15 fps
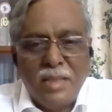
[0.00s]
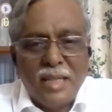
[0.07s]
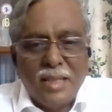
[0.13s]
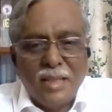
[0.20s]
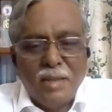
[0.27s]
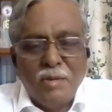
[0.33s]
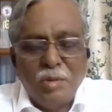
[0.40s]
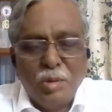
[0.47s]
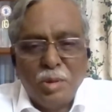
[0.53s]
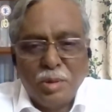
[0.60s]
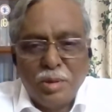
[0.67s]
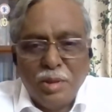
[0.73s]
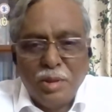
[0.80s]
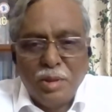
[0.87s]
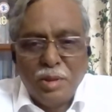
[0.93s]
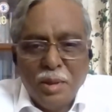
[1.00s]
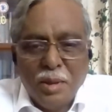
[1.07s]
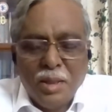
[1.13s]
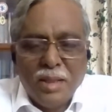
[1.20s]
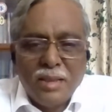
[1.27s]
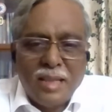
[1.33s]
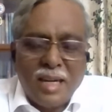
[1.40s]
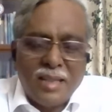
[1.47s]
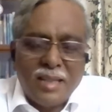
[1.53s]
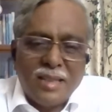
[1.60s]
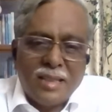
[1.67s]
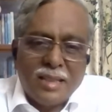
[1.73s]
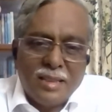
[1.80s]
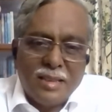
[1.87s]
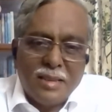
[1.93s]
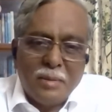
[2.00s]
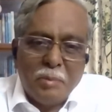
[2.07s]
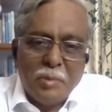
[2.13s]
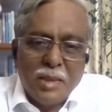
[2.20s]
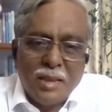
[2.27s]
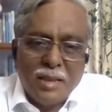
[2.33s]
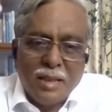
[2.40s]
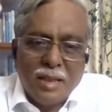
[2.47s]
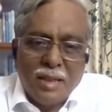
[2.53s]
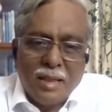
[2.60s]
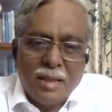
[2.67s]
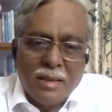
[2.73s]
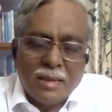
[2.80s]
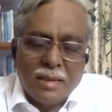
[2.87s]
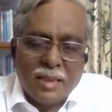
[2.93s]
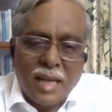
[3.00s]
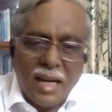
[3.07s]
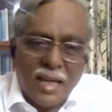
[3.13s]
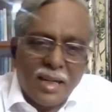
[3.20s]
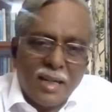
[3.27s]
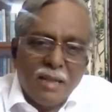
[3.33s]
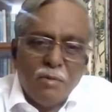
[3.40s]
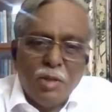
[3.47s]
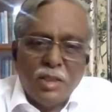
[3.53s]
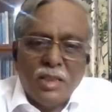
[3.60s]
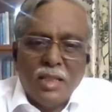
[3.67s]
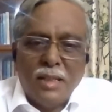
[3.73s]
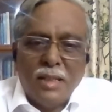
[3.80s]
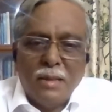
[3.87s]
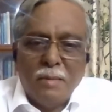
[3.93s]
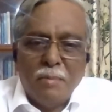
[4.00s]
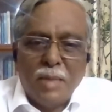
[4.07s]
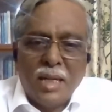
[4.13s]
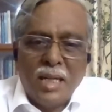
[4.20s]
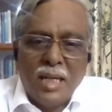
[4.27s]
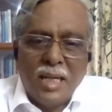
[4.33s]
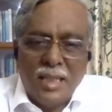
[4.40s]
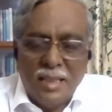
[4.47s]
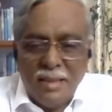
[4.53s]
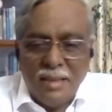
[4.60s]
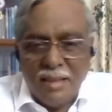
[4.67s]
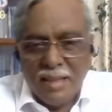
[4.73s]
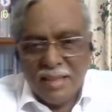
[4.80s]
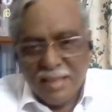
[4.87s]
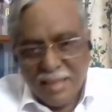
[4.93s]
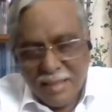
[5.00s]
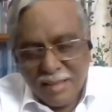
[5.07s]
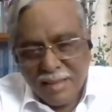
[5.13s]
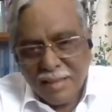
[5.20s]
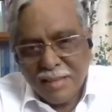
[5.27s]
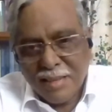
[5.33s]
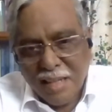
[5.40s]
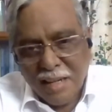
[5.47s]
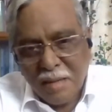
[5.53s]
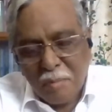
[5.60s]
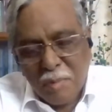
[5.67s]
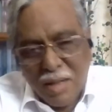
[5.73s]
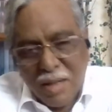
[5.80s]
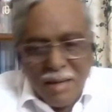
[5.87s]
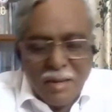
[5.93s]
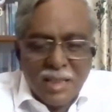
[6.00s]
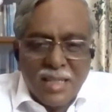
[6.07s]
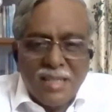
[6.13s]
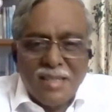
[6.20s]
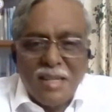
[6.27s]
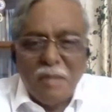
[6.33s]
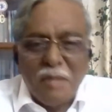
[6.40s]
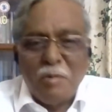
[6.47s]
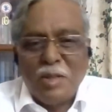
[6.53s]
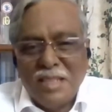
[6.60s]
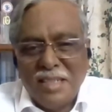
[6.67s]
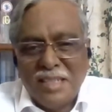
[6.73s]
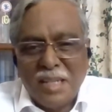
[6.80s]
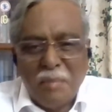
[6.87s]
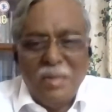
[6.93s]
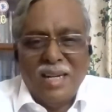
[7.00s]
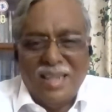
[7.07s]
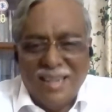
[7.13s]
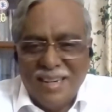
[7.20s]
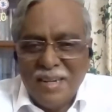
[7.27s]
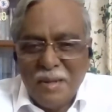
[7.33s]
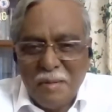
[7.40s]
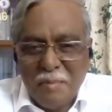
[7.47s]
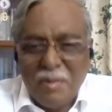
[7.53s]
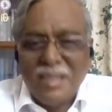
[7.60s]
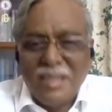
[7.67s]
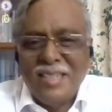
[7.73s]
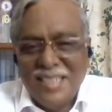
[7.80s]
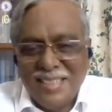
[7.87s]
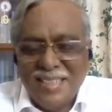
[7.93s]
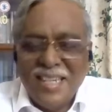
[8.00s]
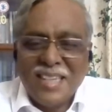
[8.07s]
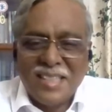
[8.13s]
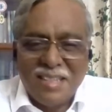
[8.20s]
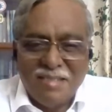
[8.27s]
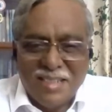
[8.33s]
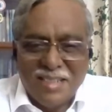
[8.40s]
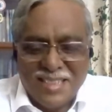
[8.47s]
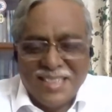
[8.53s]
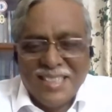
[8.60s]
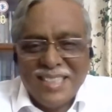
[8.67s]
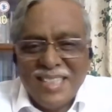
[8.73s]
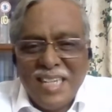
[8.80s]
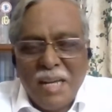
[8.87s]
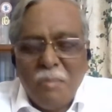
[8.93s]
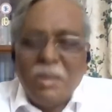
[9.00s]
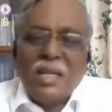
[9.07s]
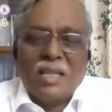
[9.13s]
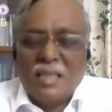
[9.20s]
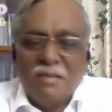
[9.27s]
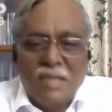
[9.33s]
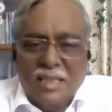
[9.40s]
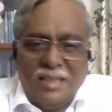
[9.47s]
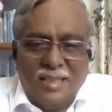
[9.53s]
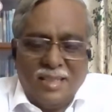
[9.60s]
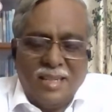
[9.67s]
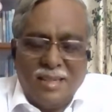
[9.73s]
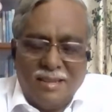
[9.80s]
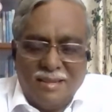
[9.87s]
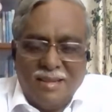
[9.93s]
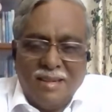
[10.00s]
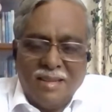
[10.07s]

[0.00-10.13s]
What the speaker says: mistaken view that Sankaran was a Malayali and Krishnan was a Tamil, but it is the other ones. But otherwise